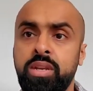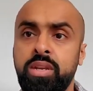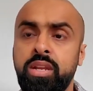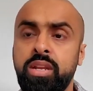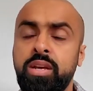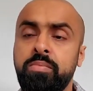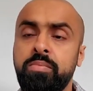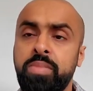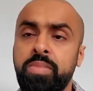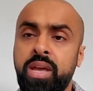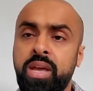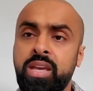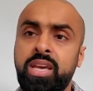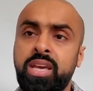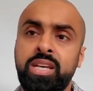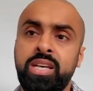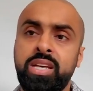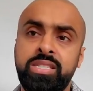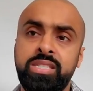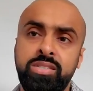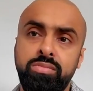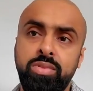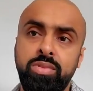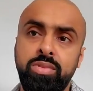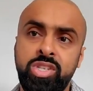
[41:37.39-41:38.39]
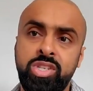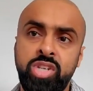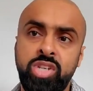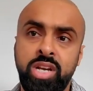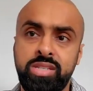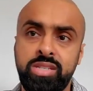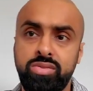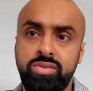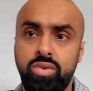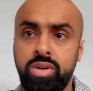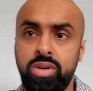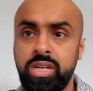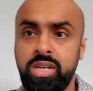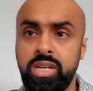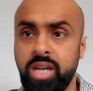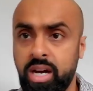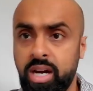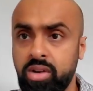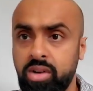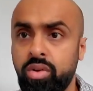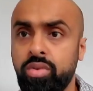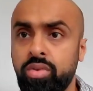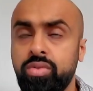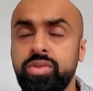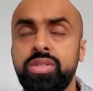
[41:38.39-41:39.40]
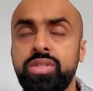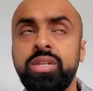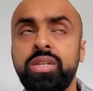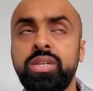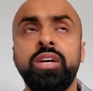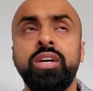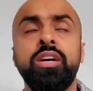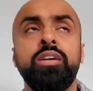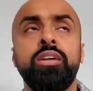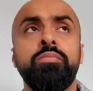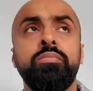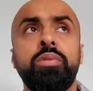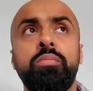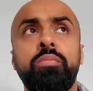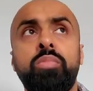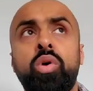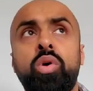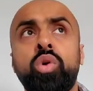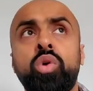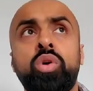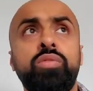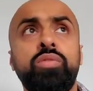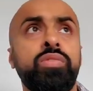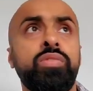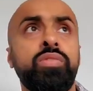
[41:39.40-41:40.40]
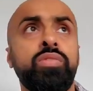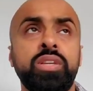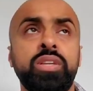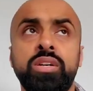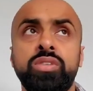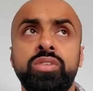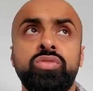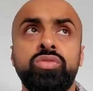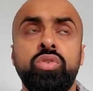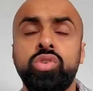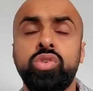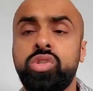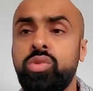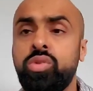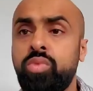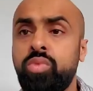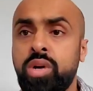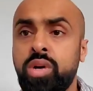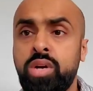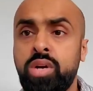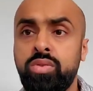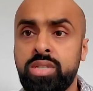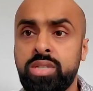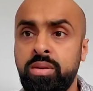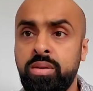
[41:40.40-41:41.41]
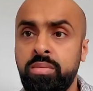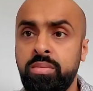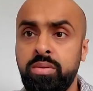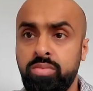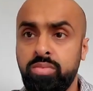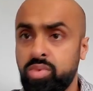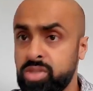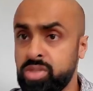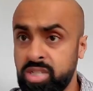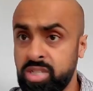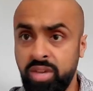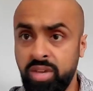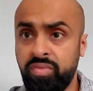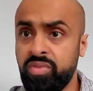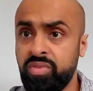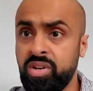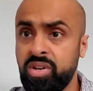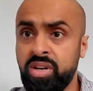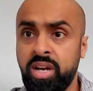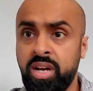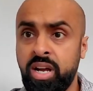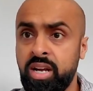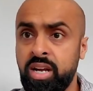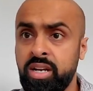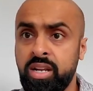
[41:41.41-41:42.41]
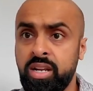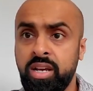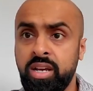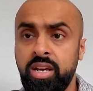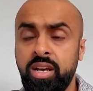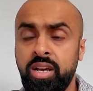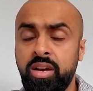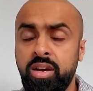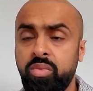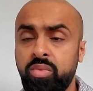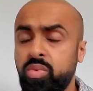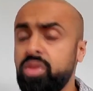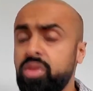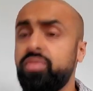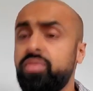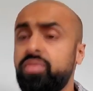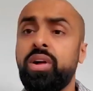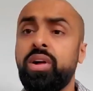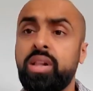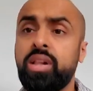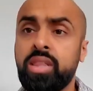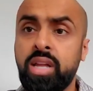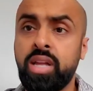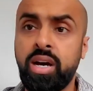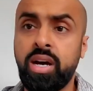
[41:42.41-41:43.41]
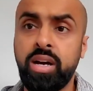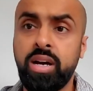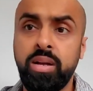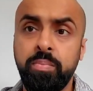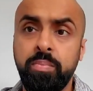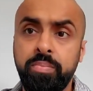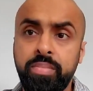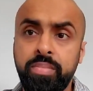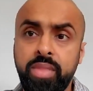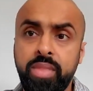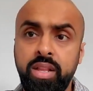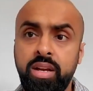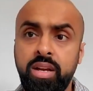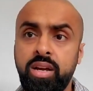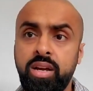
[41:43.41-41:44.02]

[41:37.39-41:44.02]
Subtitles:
I mean, I guess some of the checks already had on us, but moreover, the social work was different, and we felt that